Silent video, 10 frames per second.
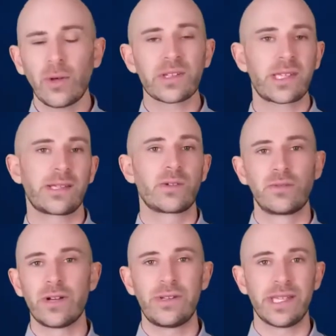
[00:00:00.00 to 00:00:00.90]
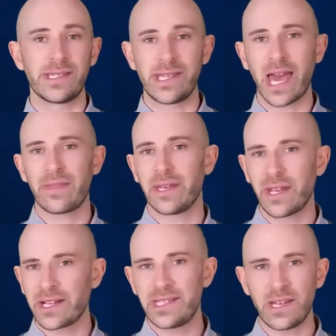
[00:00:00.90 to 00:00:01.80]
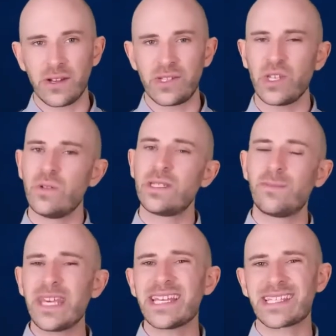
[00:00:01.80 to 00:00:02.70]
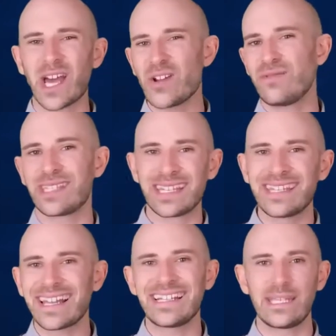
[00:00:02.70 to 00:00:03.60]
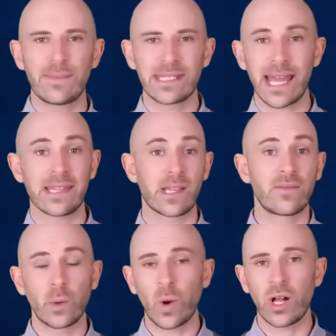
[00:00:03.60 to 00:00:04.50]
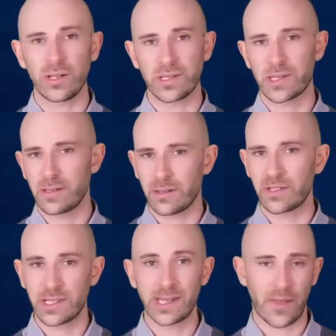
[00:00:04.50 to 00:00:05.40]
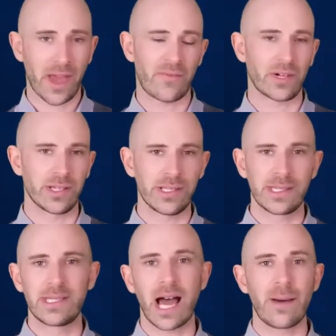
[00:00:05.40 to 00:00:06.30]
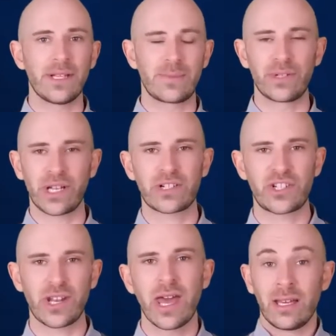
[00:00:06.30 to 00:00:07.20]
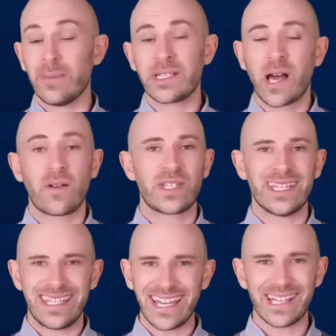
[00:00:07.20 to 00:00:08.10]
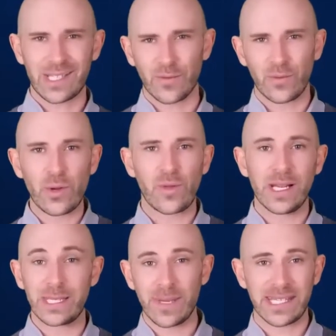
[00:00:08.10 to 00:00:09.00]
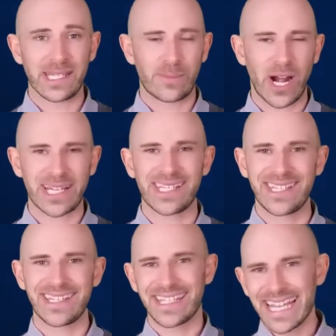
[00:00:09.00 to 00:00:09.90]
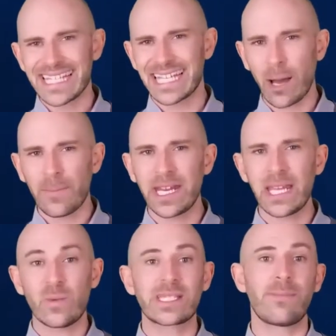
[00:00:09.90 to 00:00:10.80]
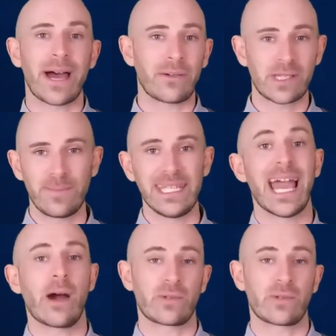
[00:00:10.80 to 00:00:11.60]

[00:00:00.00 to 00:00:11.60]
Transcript: Upon Cecil Rhodes' death in 1902, De Beers owned 90% of the world's, not just South Africa's, diamond production. But after years of ruthless business practices, his company was about to be